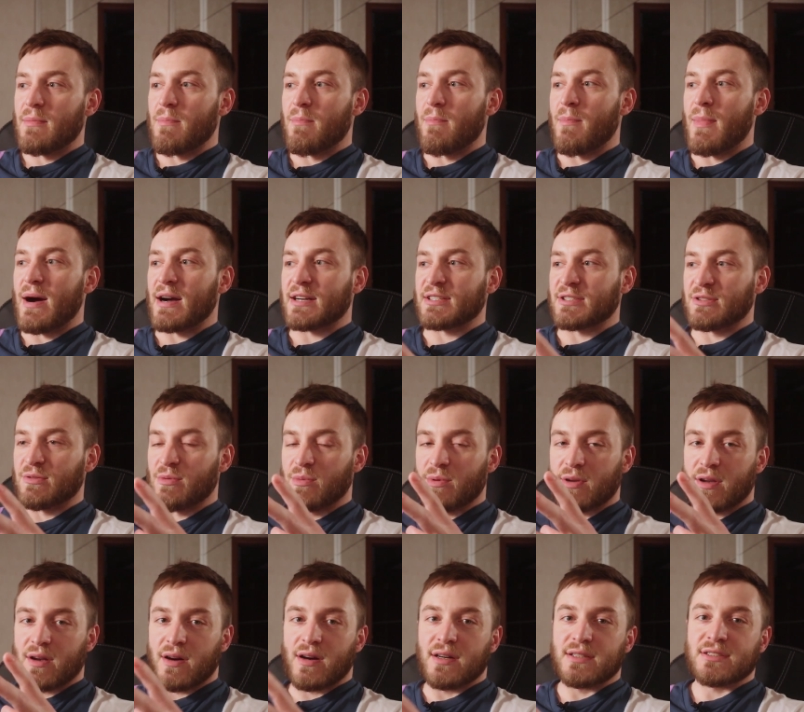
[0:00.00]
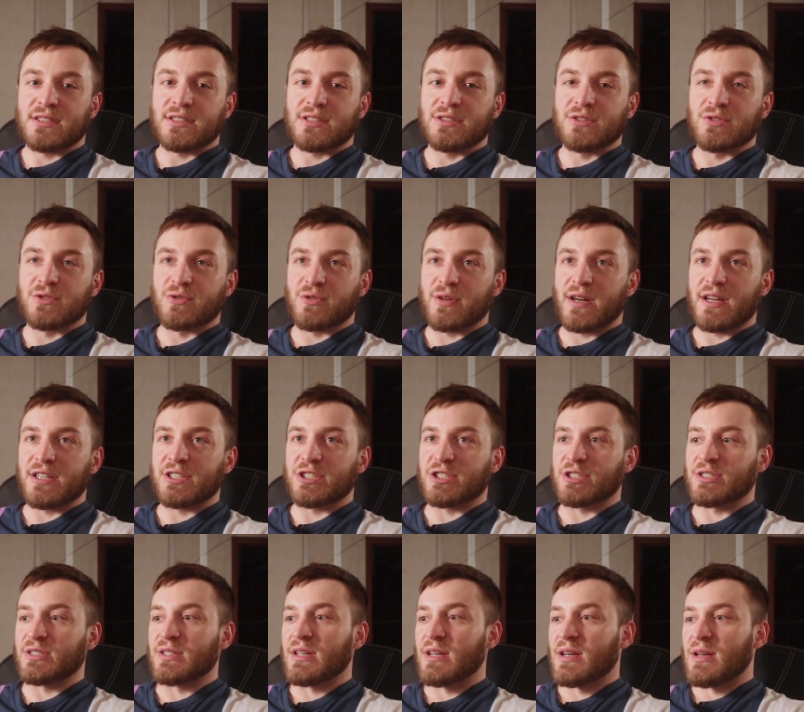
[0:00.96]
maximum
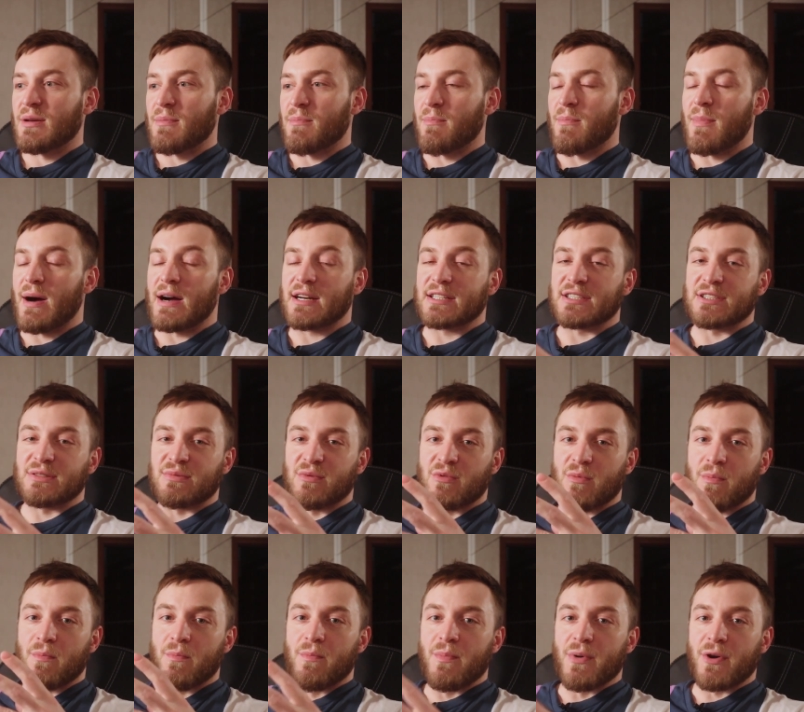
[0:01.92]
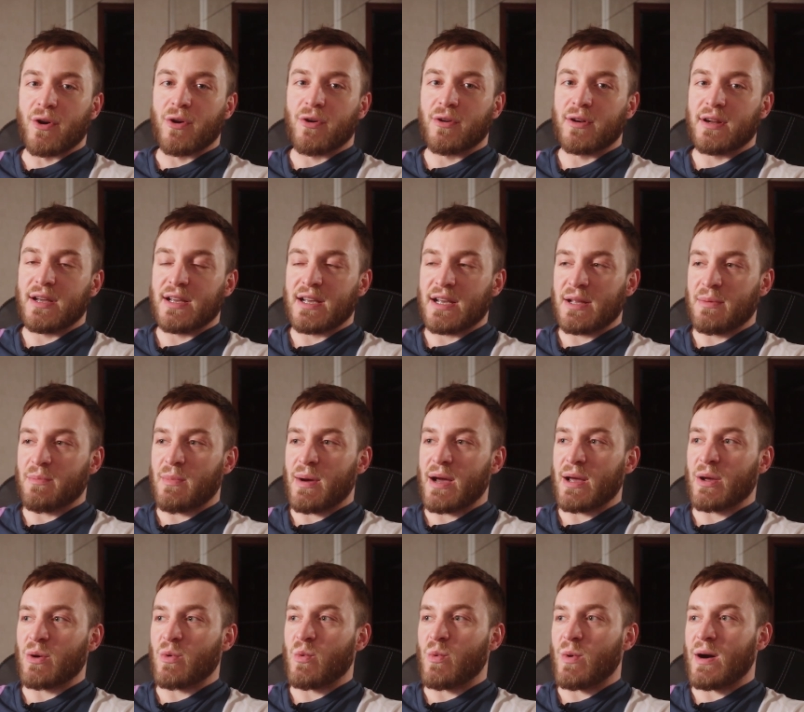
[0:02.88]
concentration, maximum burning in
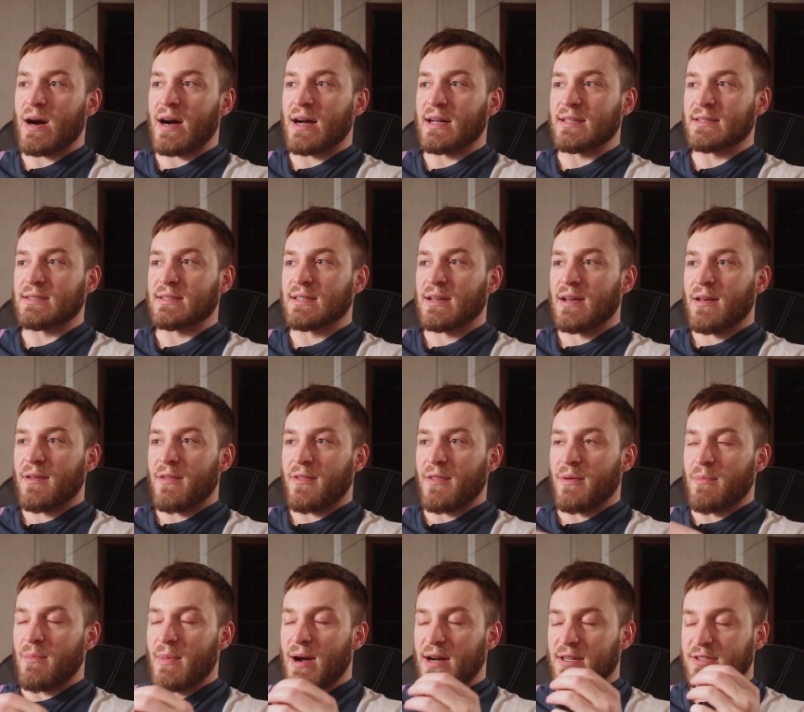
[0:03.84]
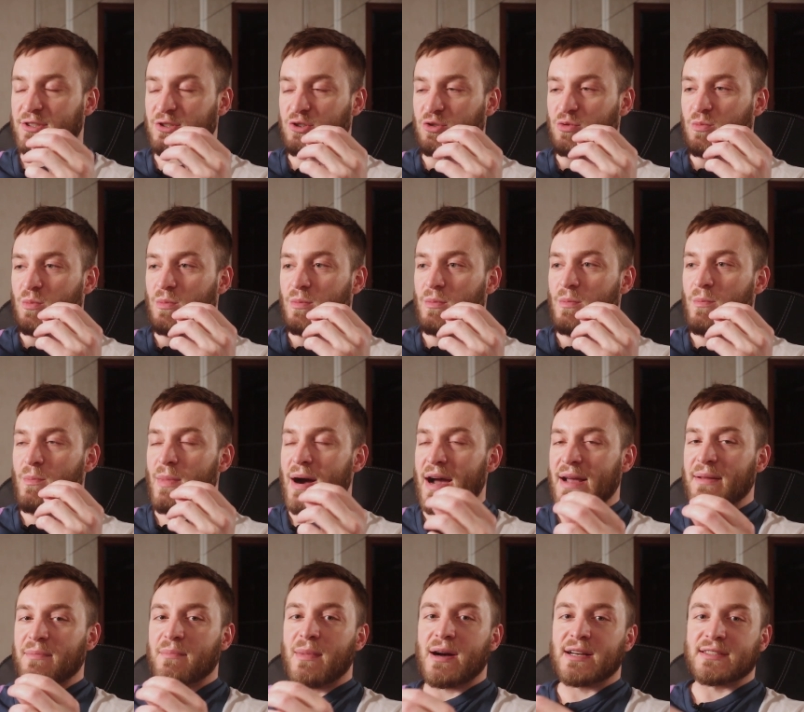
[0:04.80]
my quads, the maximum
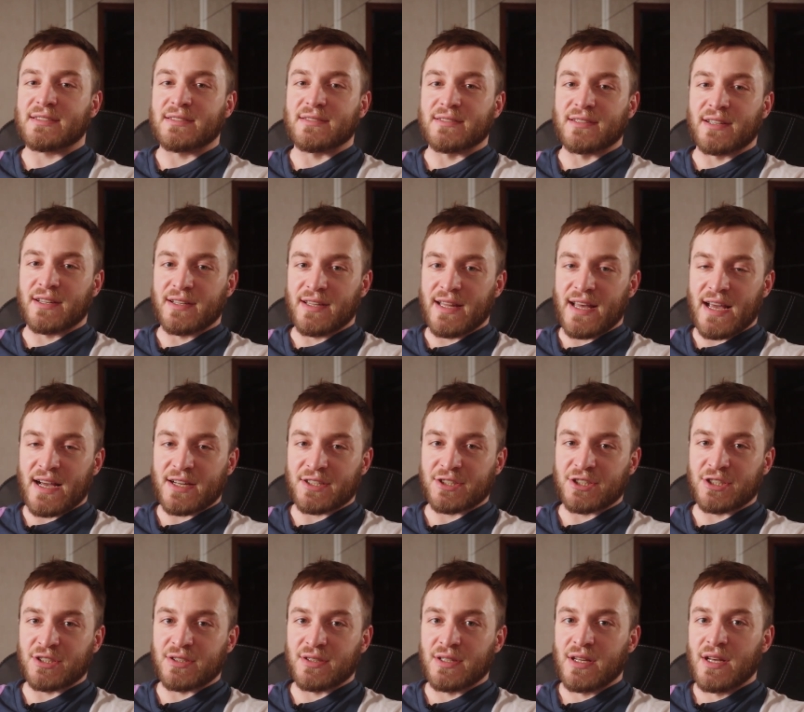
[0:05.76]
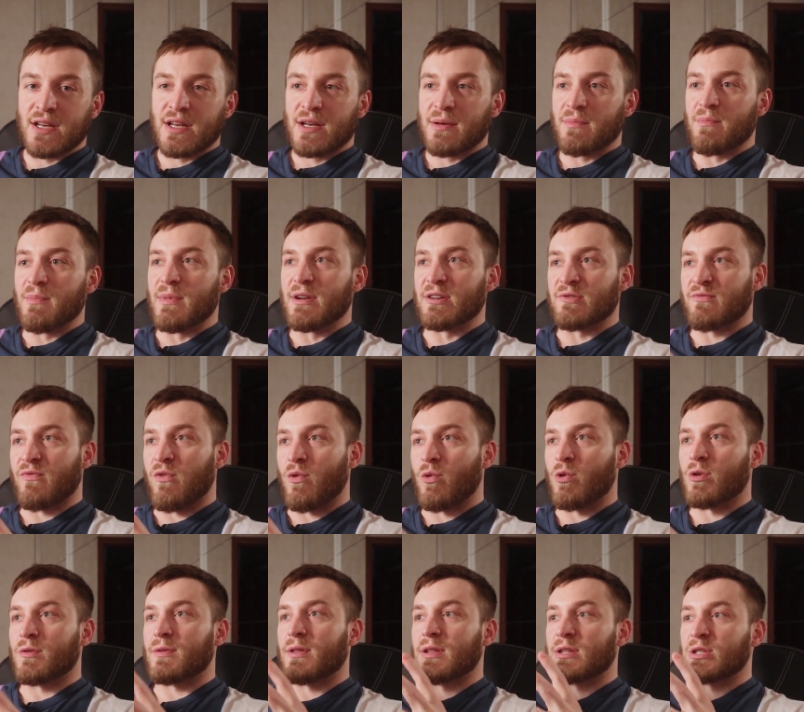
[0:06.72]
mind-muscle connection
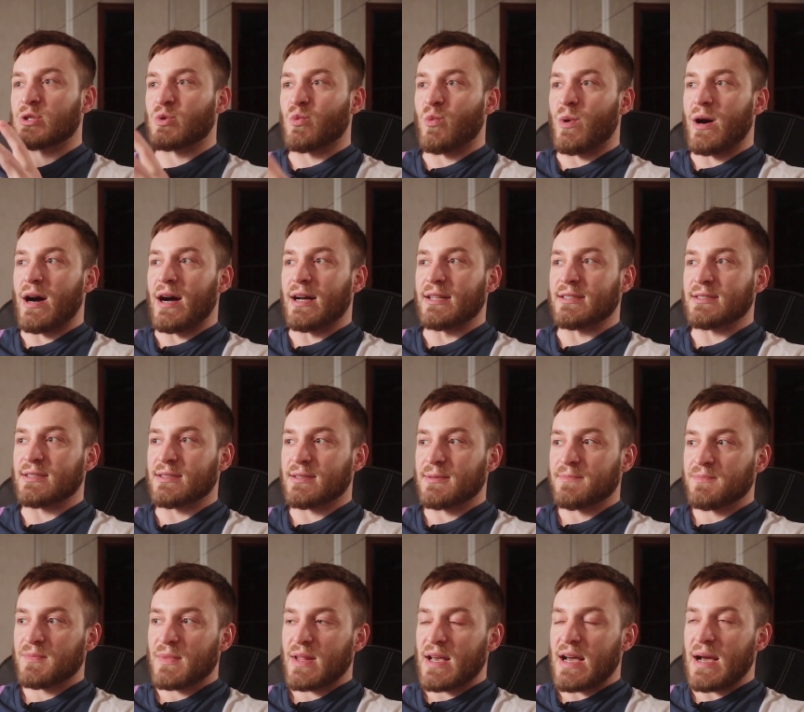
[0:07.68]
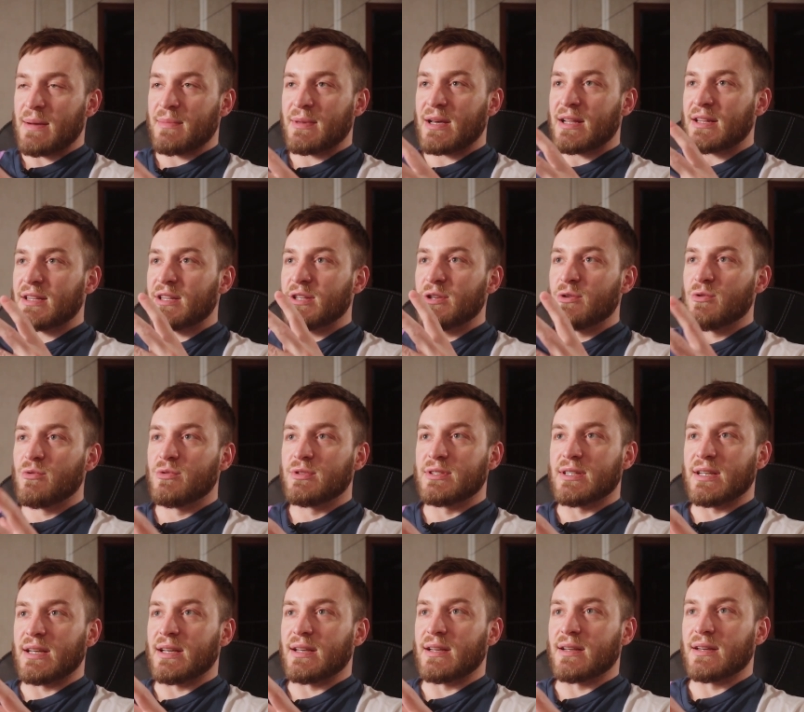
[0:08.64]
before the squats. I'm not
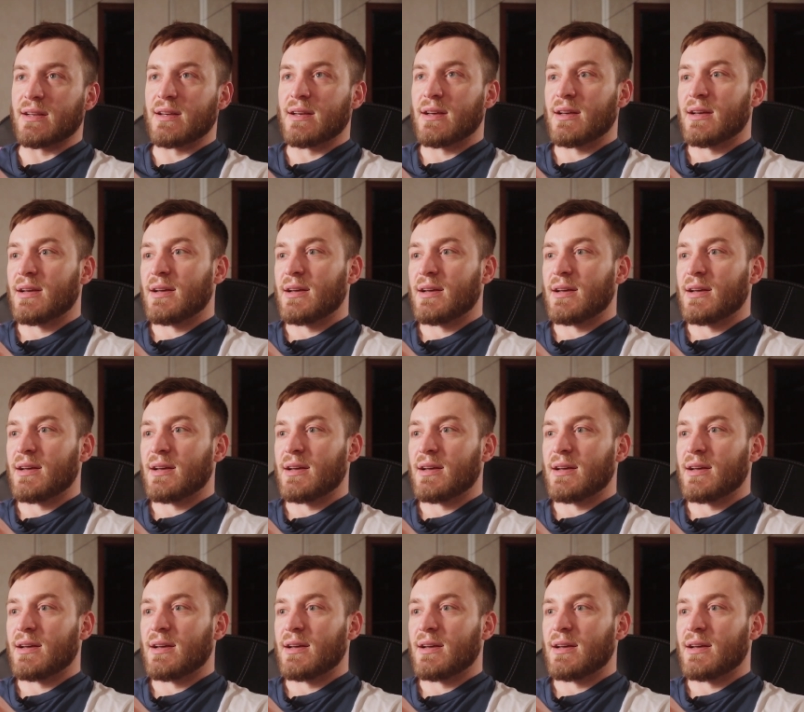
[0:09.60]
using